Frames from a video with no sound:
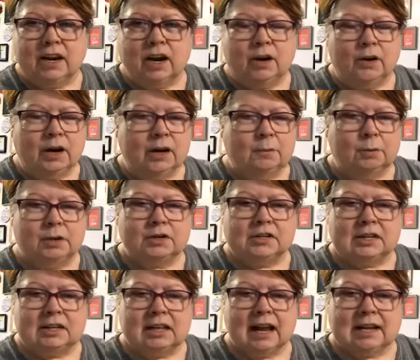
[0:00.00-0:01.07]
You know,
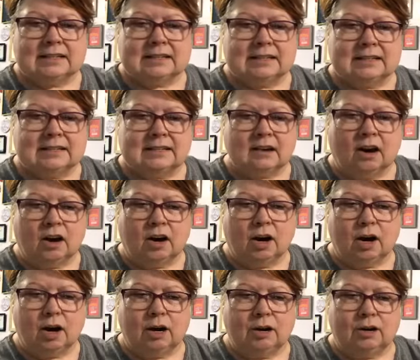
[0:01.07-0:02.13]
in-person classes
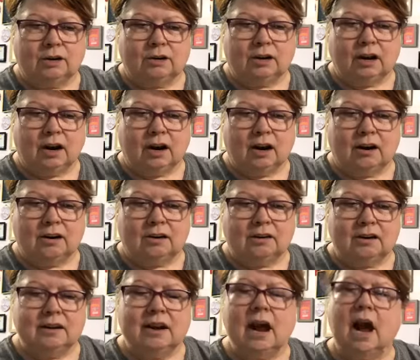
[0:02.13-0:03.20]
are
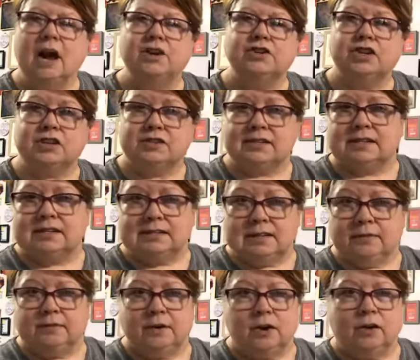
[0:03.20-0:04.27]
not
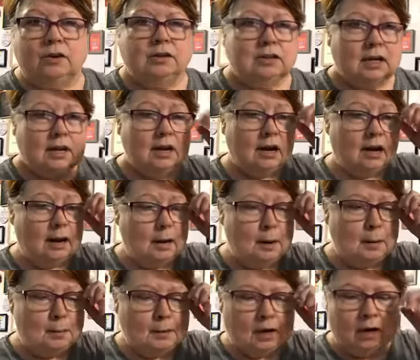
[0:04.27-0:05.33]
just difficult
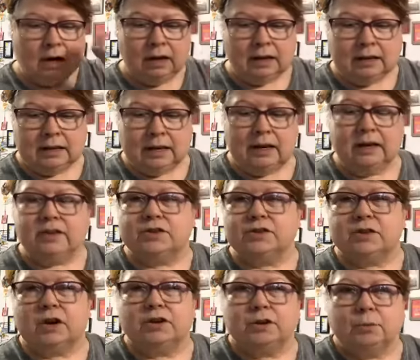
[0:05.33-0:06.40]
on the
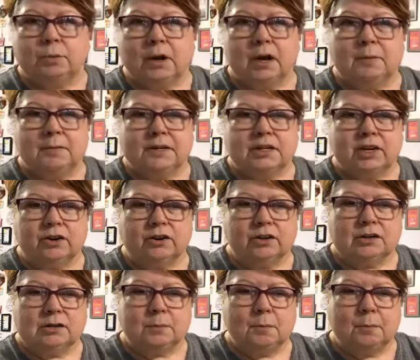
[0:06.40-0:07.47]
instructor bringing
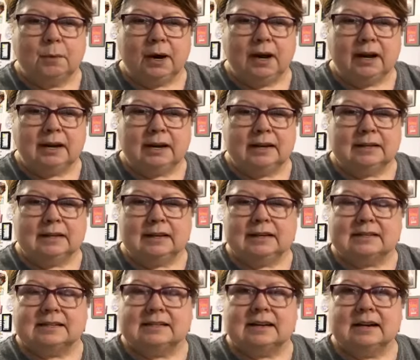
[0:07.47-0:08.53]
materials, but in
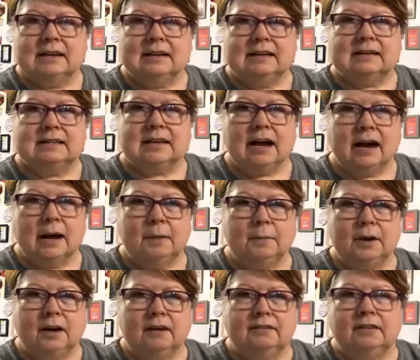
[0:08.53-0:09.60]
this
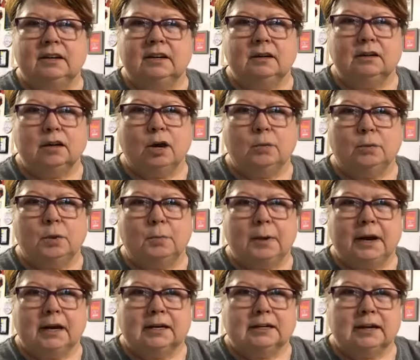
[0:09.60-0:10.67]
time of a
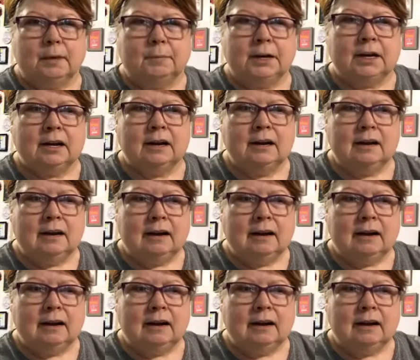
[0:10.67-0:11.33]
global pandemic,